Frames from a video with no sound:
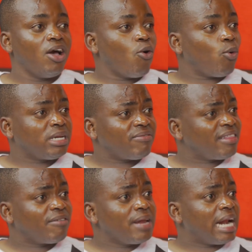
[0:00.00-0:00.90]
Whatever
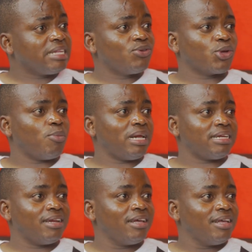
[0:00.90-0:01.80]
they've done is
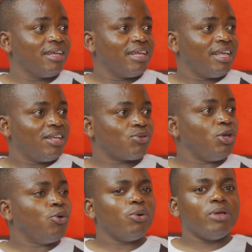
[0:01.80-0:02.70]
documented. Yeah. So,
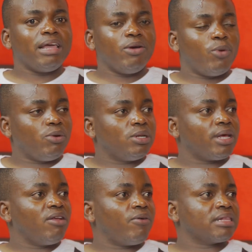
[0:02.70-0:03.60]
when we tell
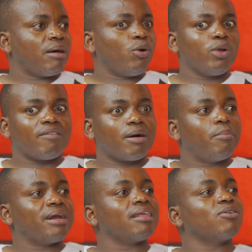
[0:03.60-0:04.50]
you, for example, we have a
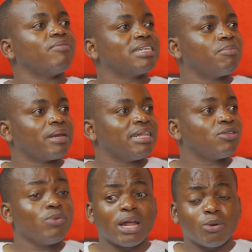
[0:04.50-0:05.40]
breadth of experience,
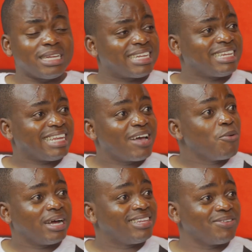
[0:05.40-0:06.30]
we are not just saying
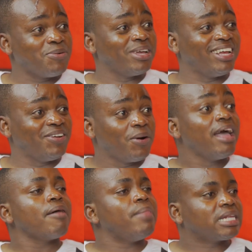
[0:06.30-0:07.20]
words. The
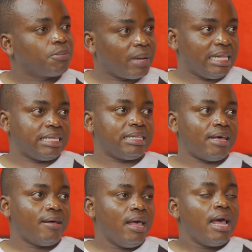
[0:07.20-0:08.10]
experience is there.